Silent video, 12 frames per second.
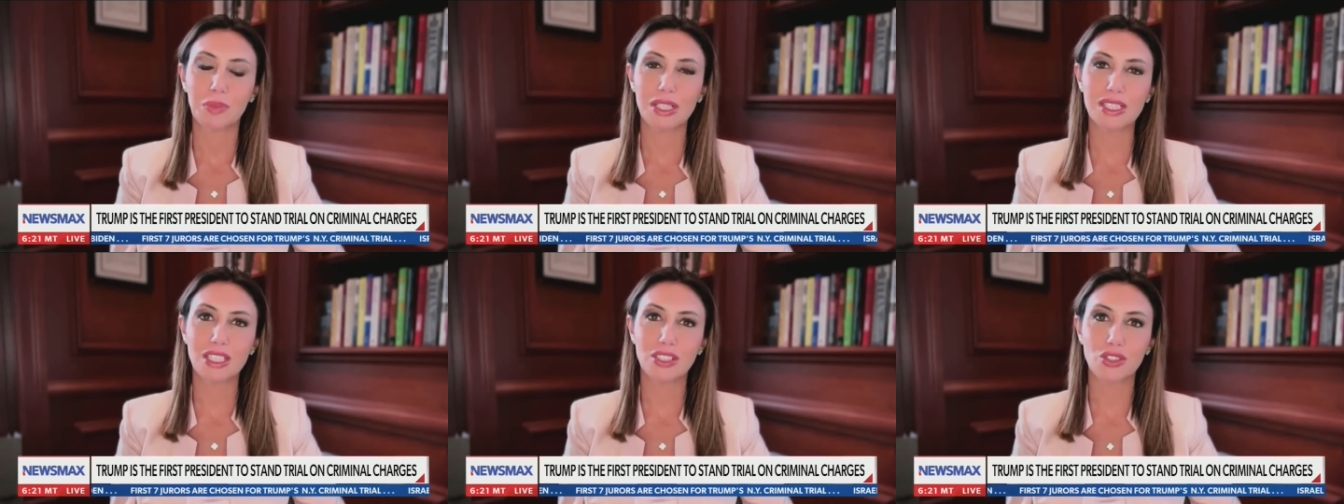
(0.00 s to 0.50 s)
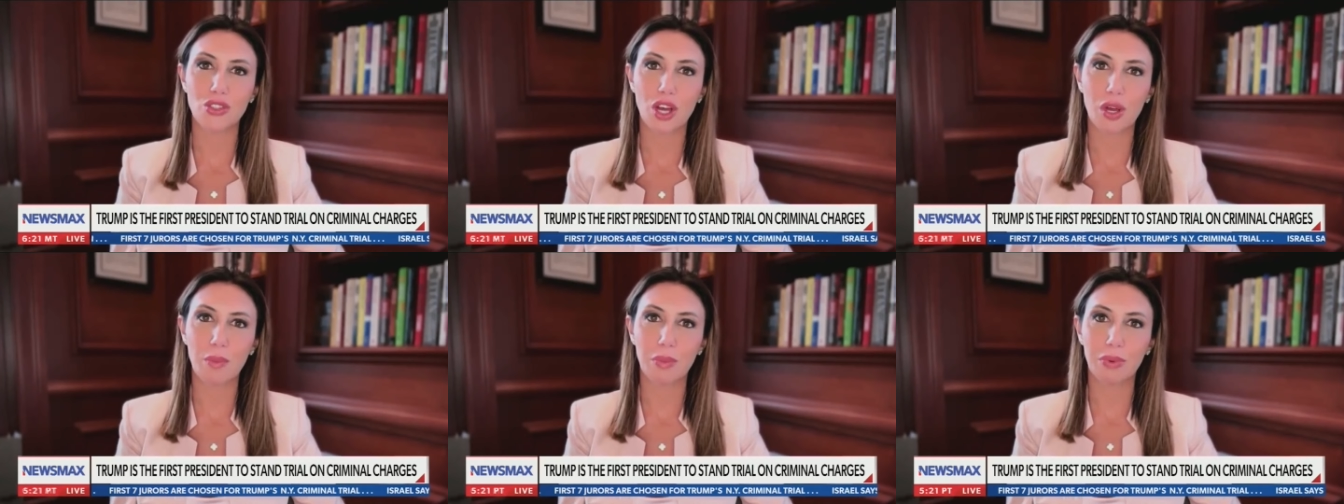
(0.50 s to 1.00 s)
President
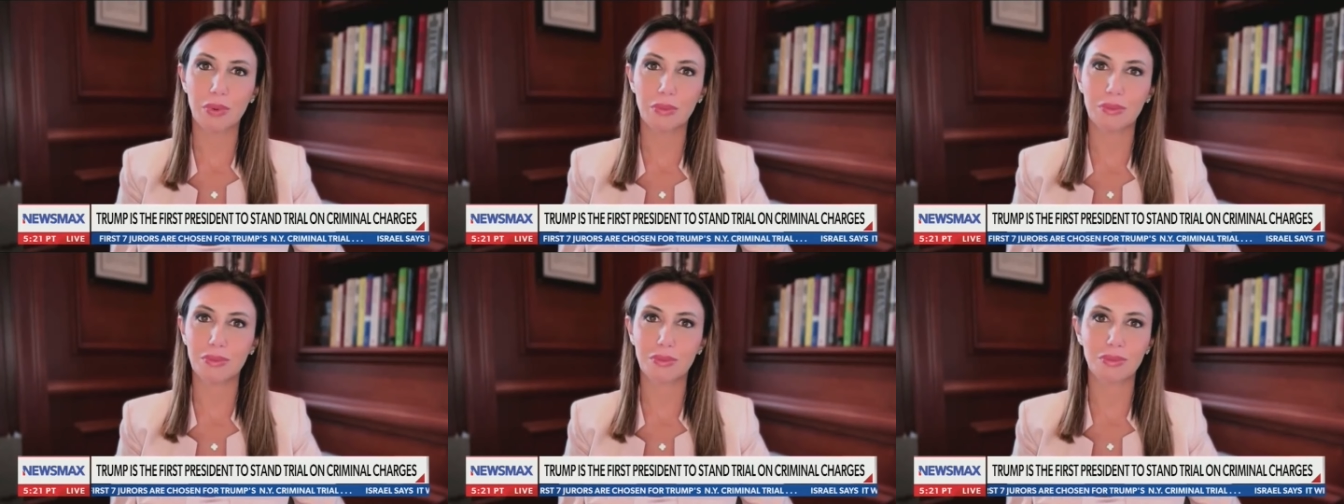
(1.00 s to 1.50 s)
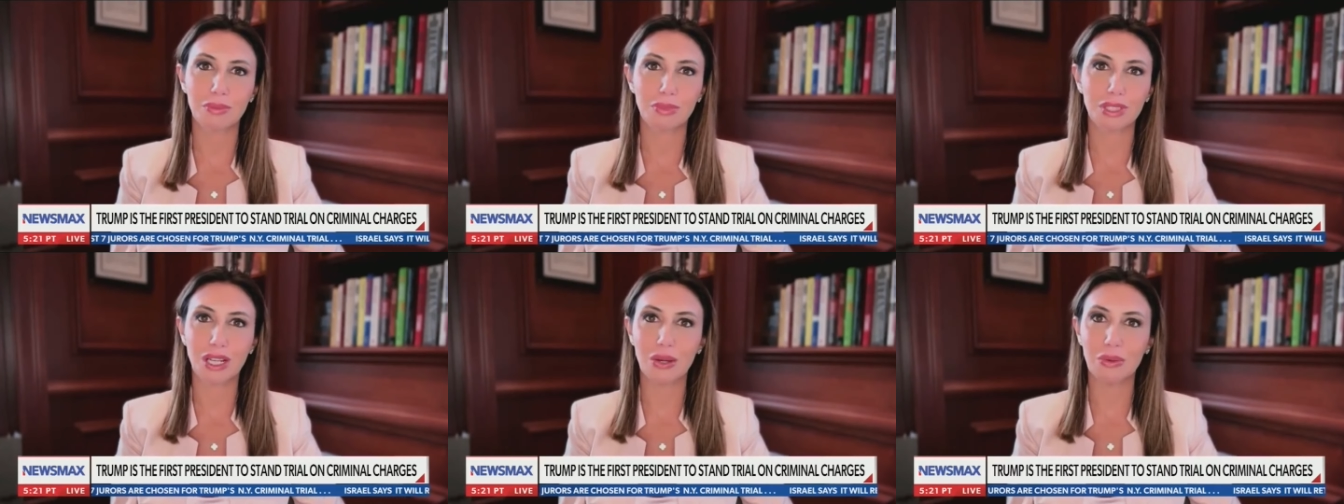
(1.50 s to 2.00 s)
Trump, uh,
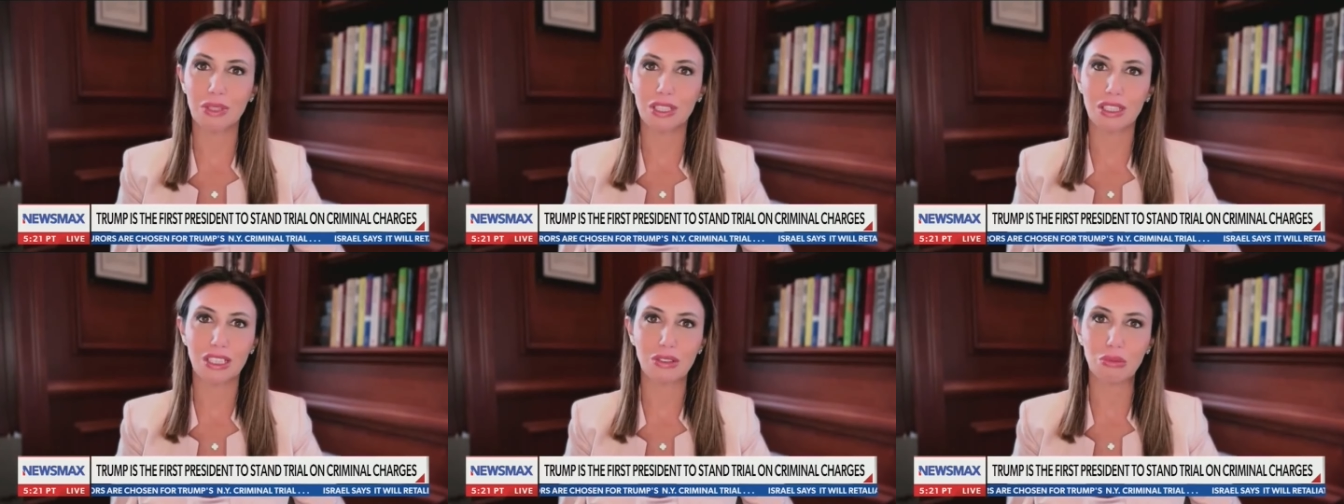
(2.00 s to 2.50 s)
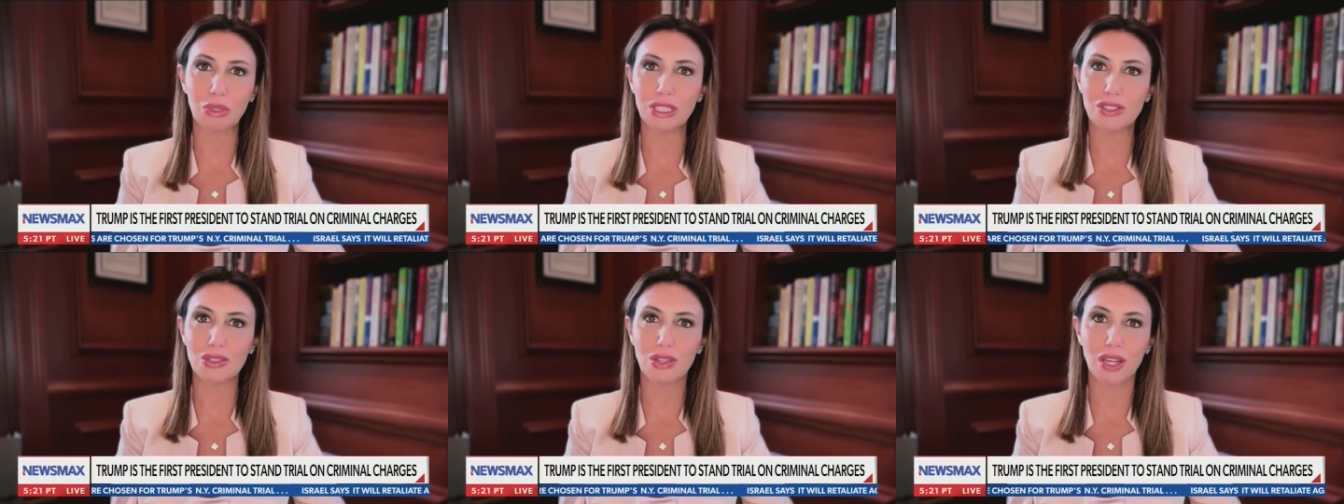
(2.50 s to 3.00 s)
you know, he reads a